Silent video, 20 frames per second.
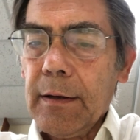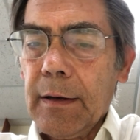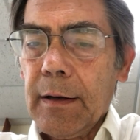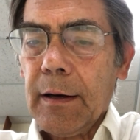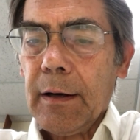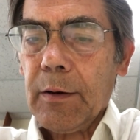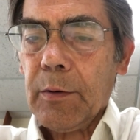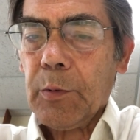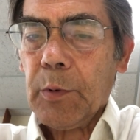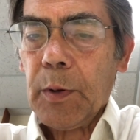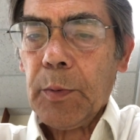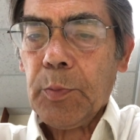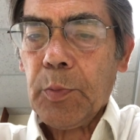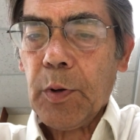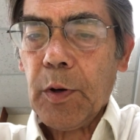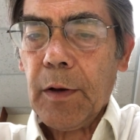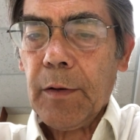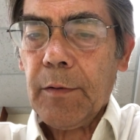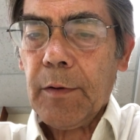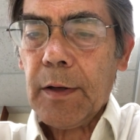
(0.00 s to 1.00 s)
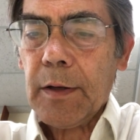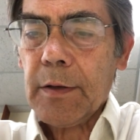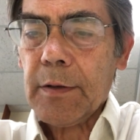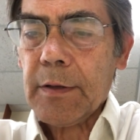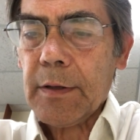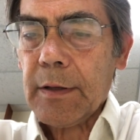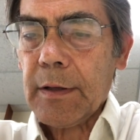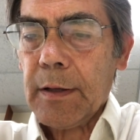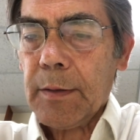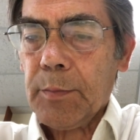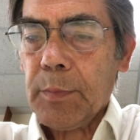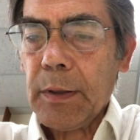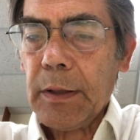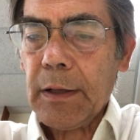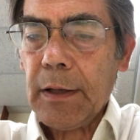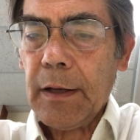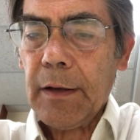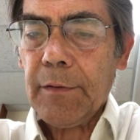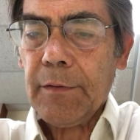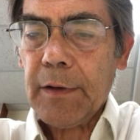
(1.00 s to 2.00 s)
uh, we previously
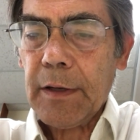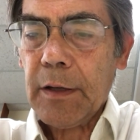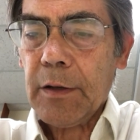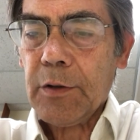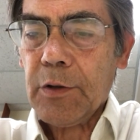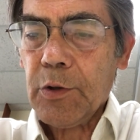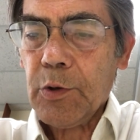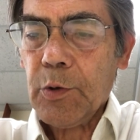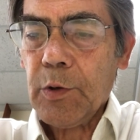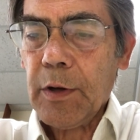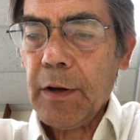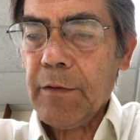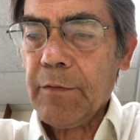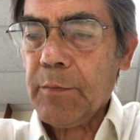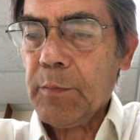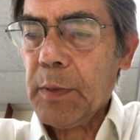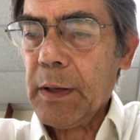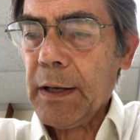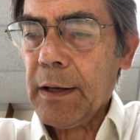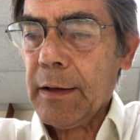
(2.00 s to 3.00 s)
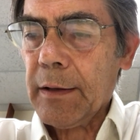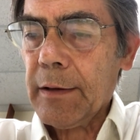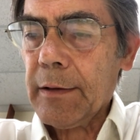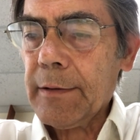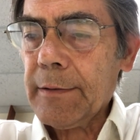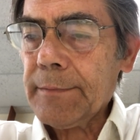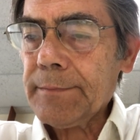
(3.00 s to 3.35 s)
believed it to have been.